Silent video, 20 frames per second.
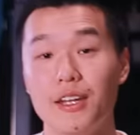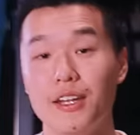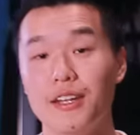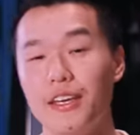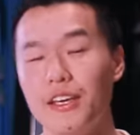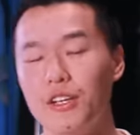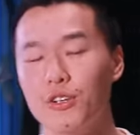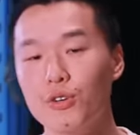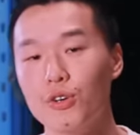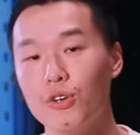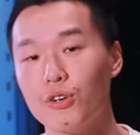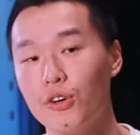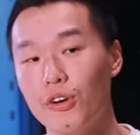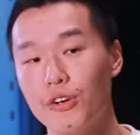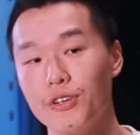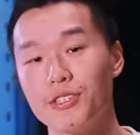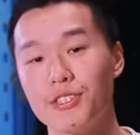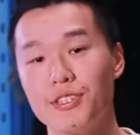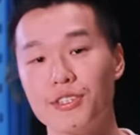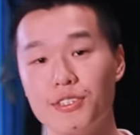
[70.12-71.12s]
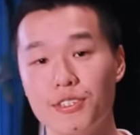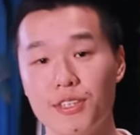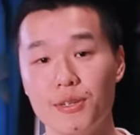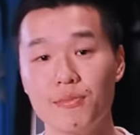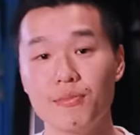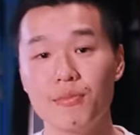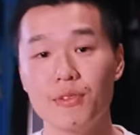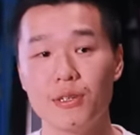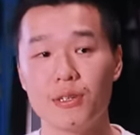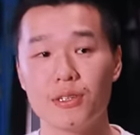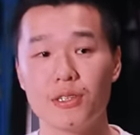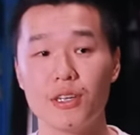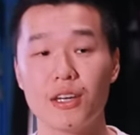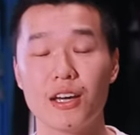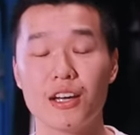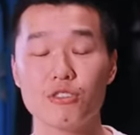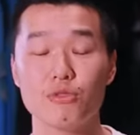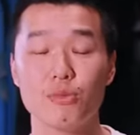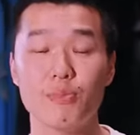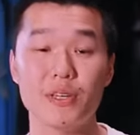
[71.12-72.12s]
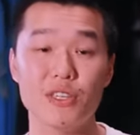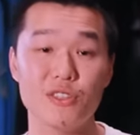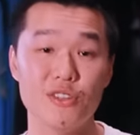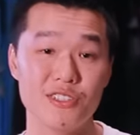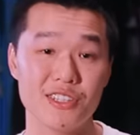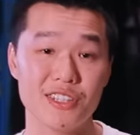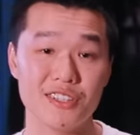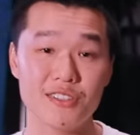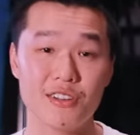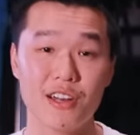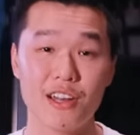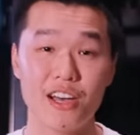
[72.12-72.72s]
In an indoor growing system, you guys will be using